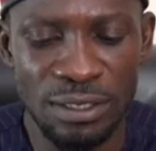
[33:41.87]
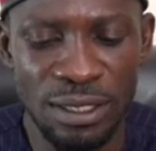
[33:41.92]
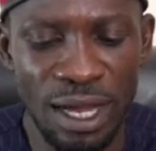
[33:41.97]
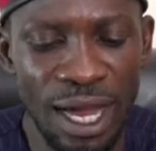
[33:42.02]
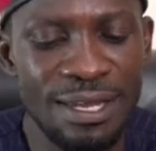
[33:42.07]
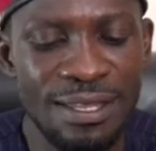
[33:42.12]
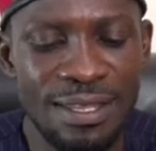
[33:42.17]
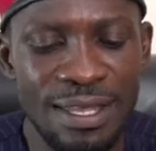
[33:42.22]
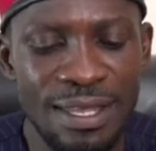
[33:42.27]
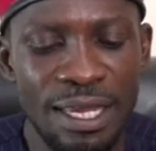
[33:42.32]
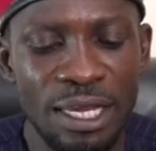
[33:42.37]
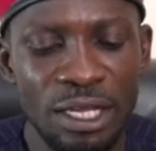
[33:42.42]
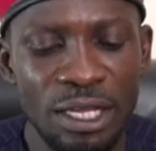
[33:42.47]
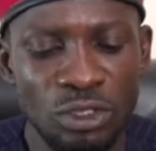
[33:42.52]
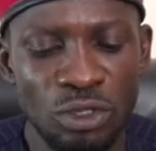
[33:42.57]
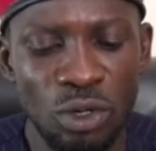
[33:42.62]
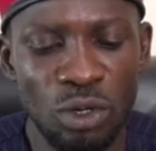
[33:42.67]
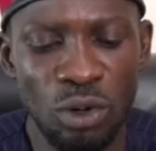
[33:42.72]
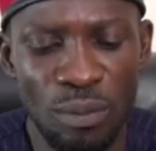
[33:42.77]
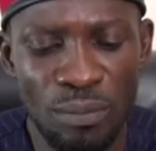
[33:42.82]
and the
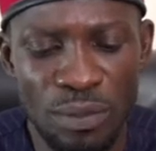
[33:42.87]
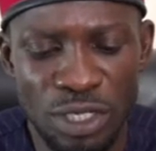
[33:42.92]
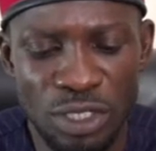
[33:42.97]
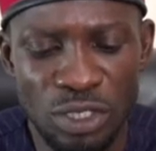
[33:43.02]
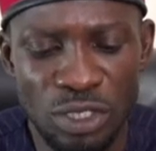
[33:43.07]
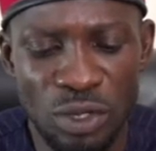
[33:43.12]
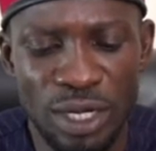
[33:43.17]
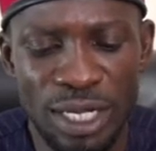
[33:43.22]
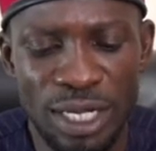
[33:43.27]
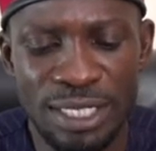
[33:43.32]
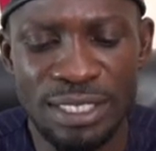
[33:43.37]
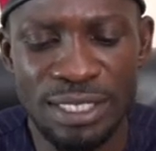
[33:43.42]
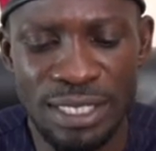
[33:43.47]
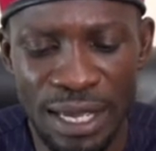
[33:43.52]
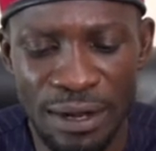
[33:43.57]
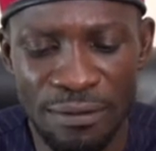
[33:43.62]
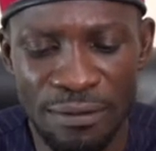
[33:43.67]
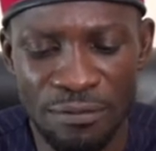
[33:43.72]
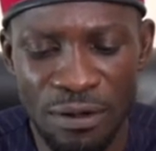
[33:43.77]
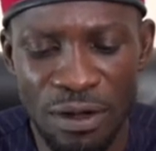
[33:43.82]
Electoral Commission
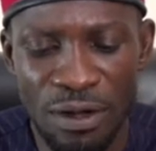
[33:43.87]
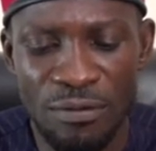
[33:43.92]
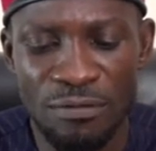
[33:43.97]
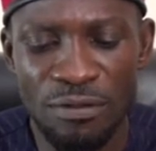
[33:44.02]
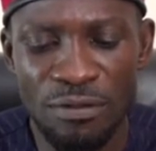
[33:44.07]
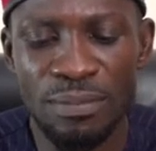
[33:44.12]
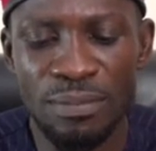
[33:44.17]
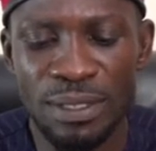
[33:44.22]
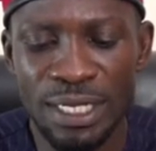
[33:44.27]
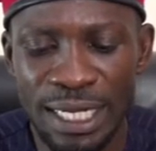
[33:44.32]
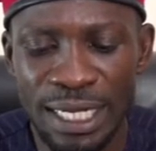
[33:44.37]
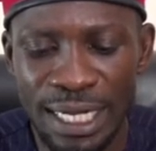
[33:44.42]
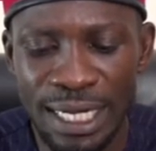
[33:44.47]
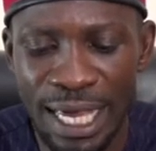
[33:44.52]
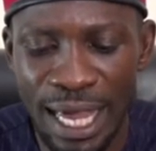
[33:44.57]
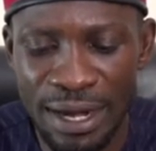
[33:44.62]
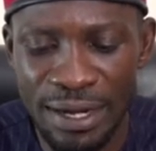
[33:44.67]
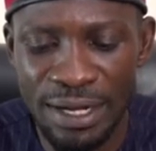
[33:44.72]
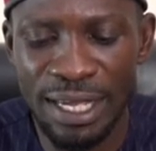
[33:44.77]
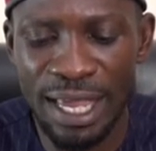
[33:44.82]
itself from
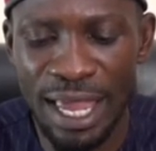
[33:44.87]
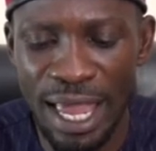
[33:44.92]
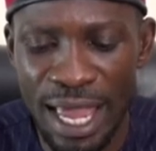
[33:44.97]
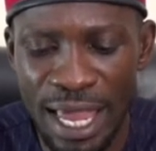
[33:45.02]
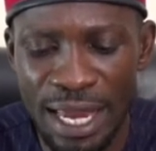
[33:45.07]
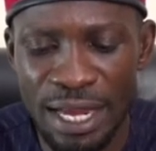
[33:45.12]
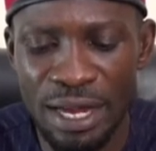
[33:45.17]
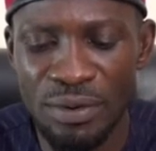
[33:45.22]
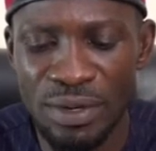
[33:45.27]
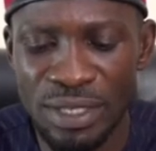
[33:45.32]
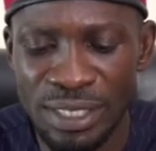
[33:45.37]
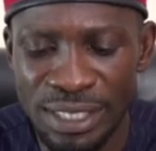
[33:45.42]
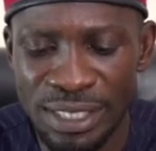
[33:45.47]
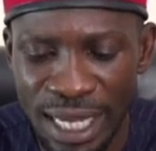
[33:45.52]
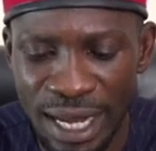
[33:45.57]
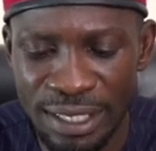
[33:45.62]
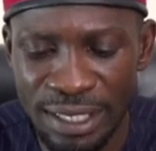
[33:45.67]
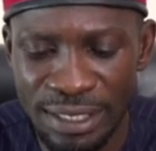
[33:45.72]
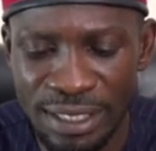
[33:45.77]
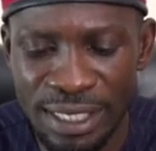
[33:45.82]
declaring any
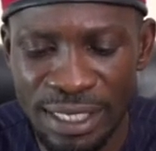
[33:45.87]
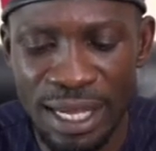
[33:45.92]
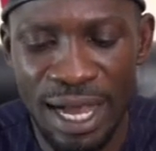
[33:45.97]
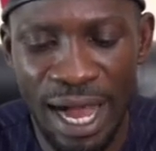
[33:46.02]
results